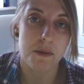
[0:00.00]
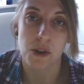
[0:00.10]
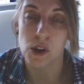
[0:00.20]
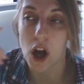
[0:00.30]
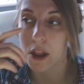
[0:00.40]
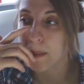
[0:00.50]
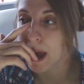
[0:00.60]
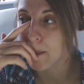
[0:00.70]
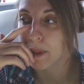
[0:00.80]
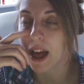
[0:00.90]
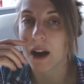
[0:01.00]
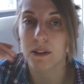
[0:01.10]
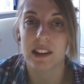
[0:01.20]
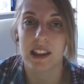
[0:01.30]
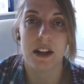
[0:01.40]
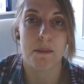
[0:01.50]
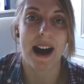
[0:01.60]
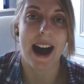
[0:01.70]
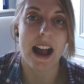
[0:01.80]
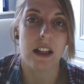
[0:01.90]
So a lot of the people that I was letting on my
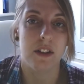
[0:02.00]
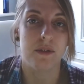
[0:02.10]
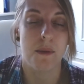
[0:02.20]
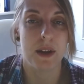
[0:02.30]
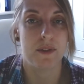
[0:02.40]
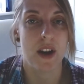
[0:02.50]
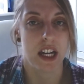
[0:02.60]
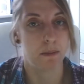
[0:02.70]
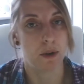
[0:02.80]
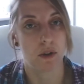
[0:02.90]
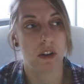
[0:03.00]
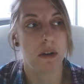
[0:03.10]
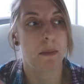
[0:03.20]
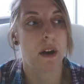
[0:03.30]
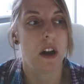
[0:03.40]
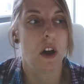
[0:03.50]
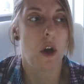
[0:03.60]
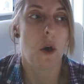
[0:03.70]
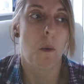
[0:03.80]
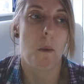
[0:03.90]
island from this Facebook group
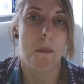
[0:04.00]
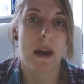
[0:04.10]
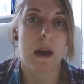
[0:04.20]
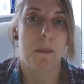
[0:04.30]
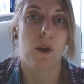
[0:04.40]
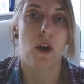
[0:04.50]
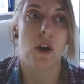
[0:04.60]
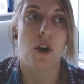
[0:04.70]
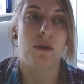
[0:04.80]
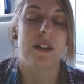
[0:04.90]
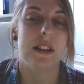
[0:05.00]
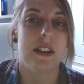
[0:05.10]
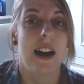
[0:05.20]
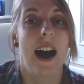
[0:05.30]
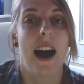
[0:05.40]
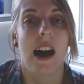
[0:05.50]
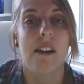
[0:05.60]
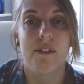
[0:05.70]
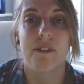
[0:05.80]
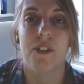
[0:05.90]
were people who didn't
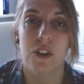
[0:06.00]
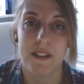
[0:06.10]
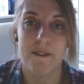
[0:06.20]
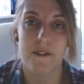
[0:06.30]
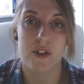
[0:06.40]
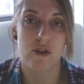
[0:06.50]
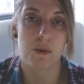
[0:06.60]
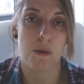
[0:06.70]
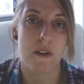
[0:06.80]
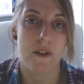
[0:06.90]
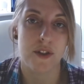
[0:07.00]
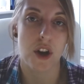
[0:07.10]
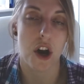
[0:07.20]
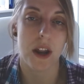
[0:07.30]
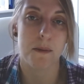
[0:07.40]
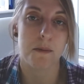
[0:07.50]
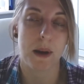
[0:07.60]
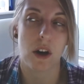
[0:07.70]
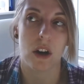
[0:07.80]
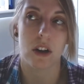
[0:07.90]
have full inventories worth of turnips
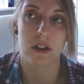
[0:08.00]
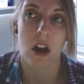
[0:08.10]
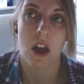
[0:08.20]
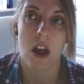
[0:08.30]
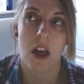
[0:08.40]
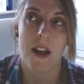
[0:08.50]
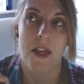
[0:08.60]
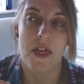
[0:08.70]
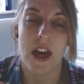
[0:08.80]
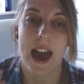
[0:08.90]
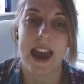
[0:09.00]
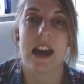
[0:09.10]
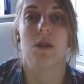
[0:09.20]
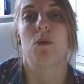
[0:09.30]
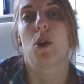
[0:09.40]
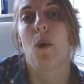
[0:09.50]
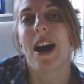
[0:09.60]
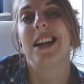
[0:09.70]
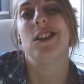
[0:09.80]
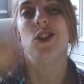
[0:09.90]
because they were
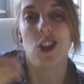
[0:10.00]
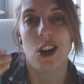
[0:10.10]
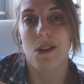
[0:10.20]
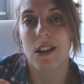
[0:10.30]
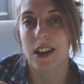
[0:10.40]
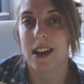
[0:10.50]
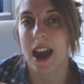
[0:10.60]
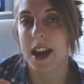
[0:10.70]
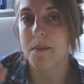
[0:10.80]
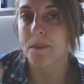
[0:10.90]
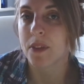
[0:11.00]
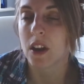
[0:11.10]
quite new in the game.